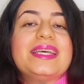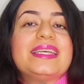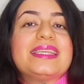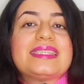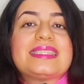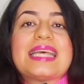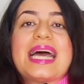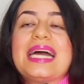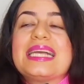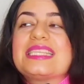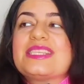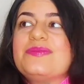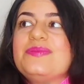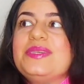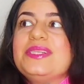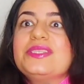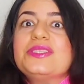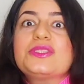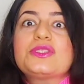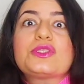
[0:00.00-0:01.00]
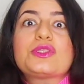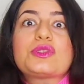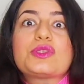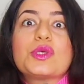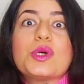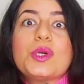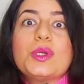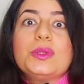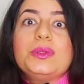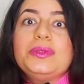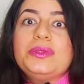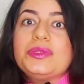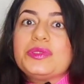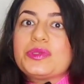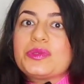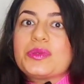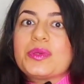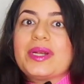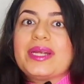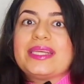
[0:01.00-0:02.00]
That means so
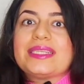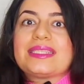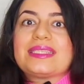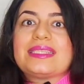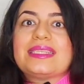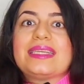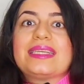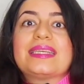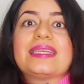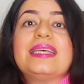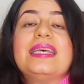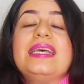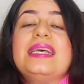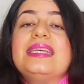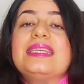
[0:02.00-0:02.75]
interesting